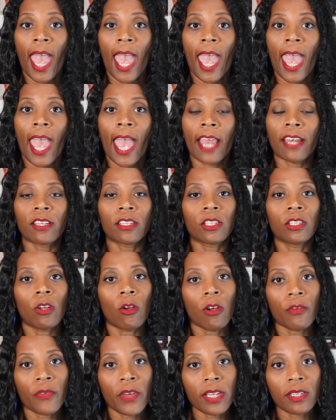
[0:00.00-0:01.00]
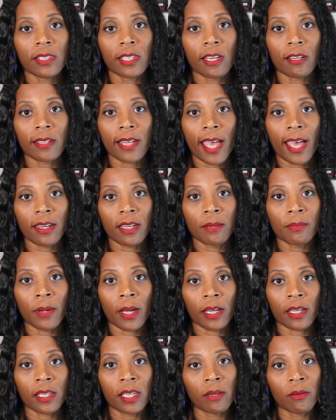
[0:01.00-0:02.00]
And no offense to your daddy,
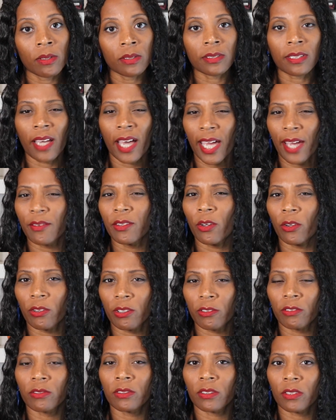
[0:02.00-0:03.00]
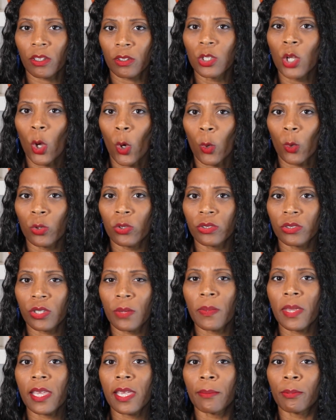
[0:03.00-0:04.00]
but he was kind of known
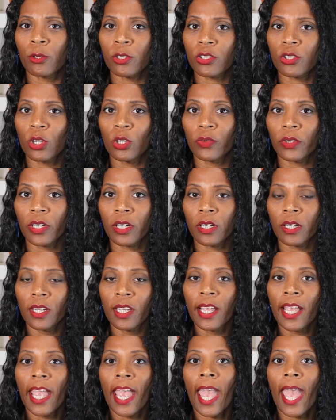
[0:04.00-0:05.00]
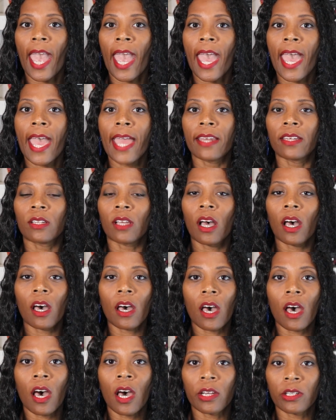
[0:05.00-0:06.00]
to be a pushover, and
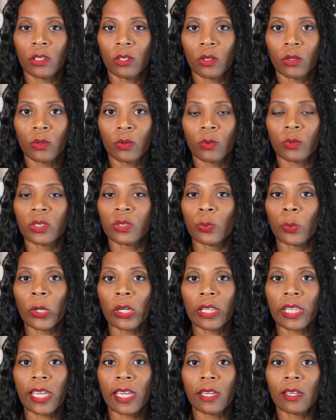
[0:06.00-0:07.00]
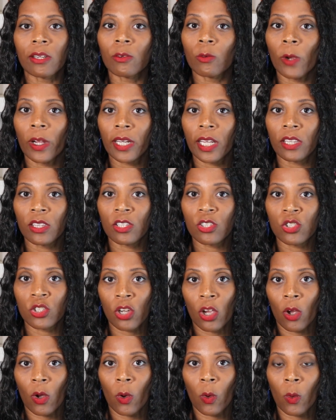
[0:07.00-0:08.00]
Otto was really running the
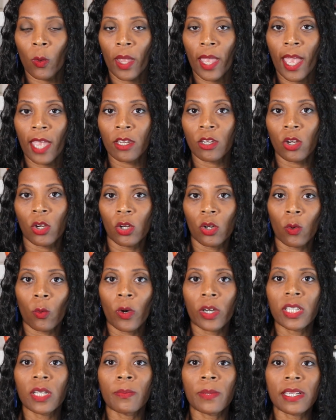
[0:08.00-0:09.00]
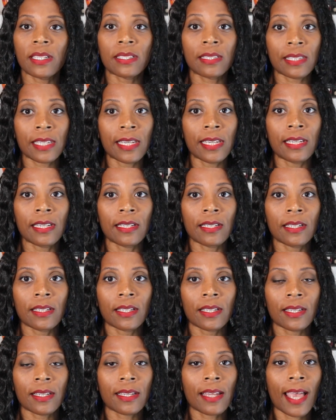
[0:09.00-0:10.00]
show, and you don't want to be seen
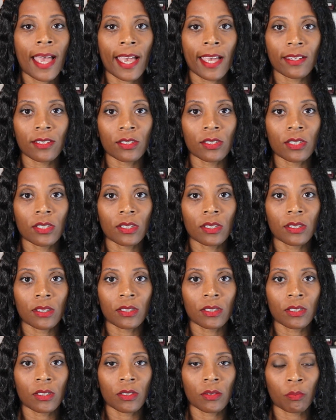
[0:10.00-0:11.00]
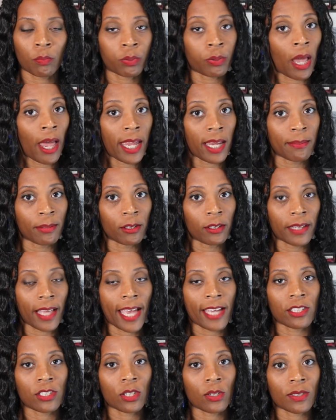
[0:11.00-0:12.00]
as pliable
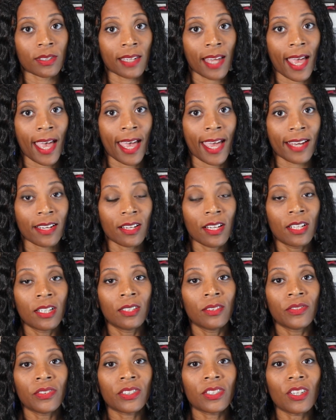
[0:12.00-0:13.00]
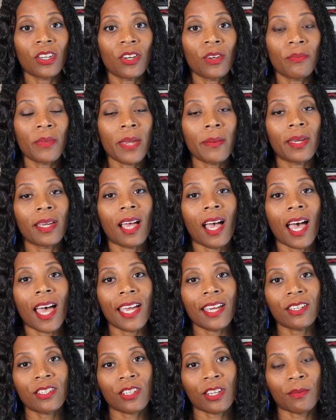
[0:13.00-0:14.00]
as your dad, so maybe
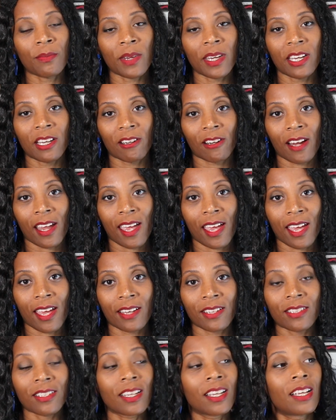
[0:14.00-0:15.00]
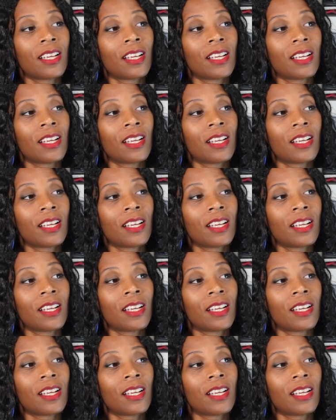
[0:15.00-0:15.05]
I should be your hand.